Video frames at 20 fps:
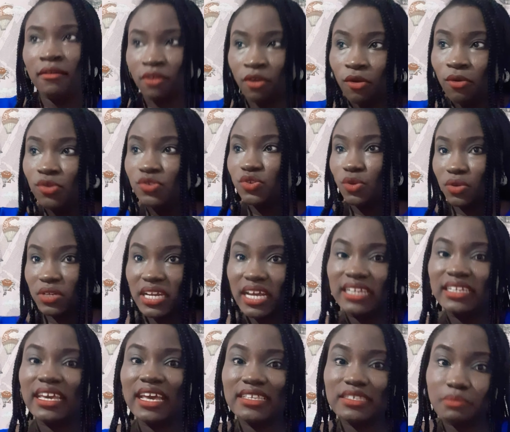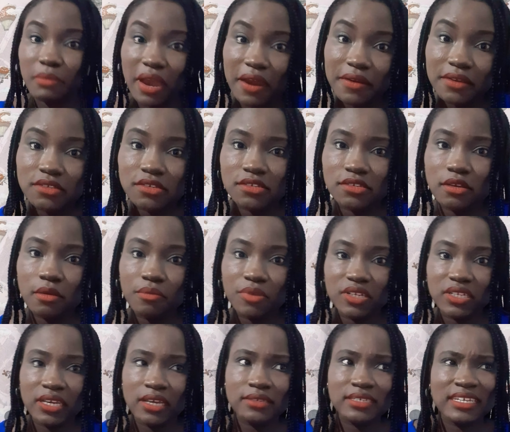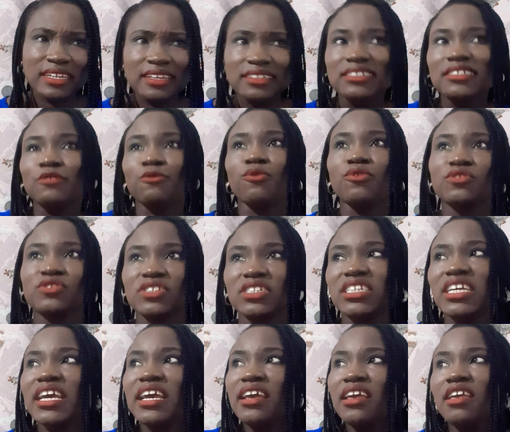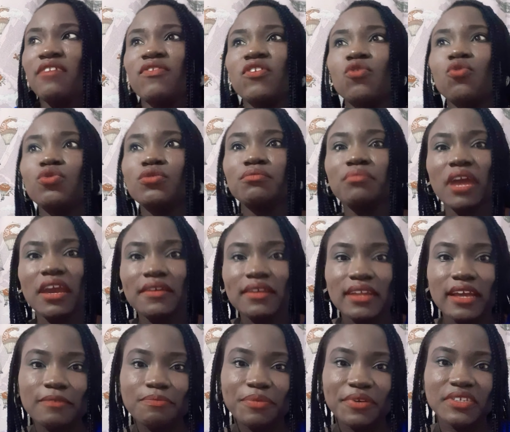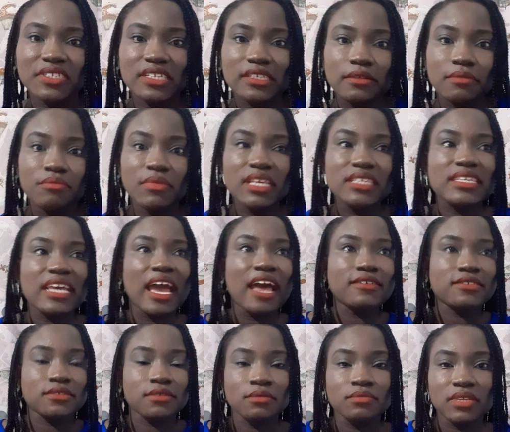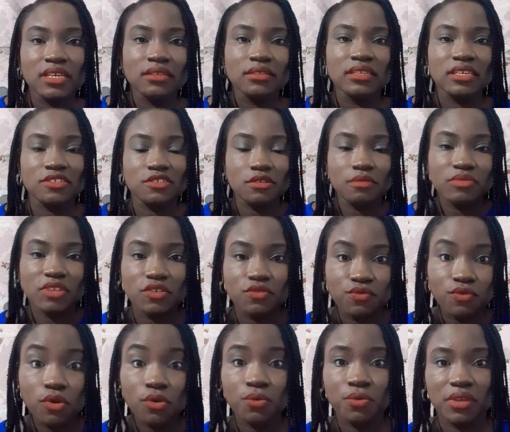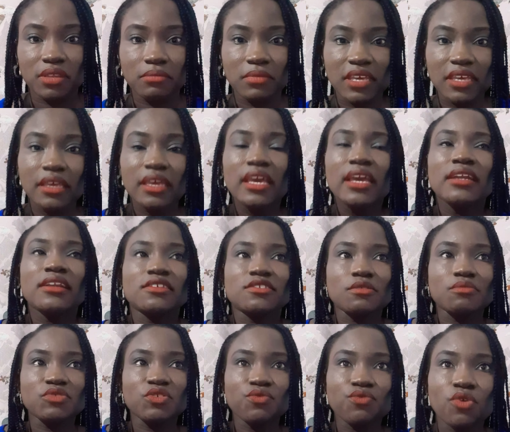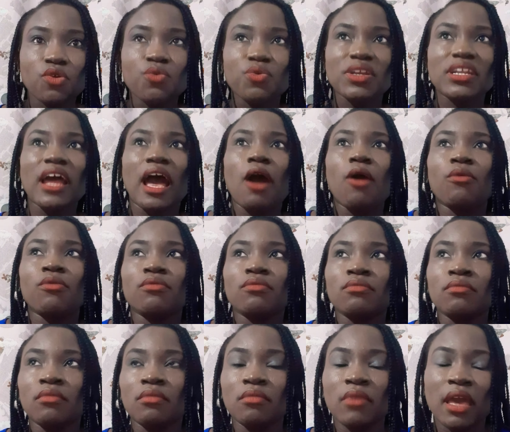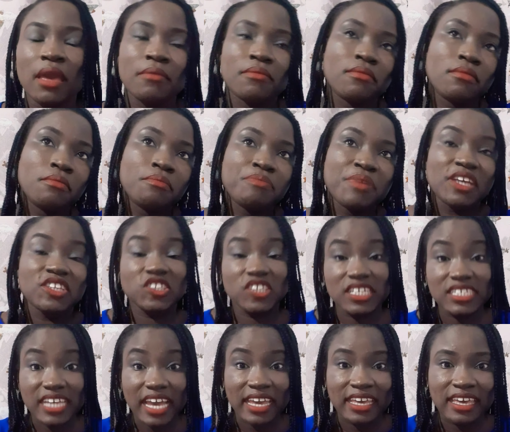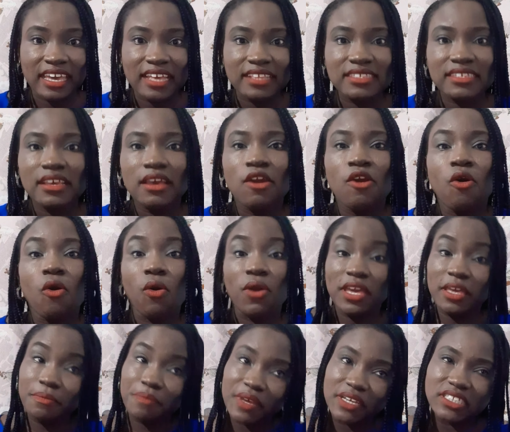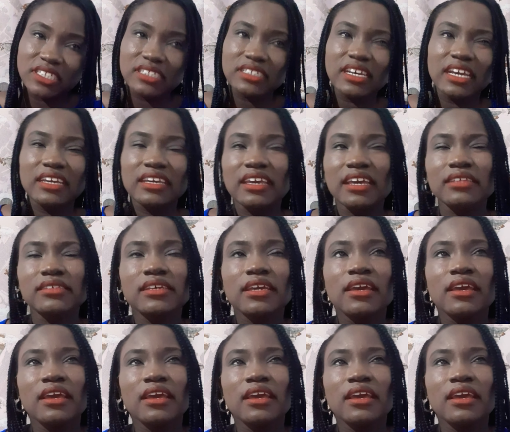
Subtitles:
goes on and gets married to somebody else, and then she's wondering, if he could marry that person, it means there's something wrong with me, there's something wrong with how patient I get or impatient I get.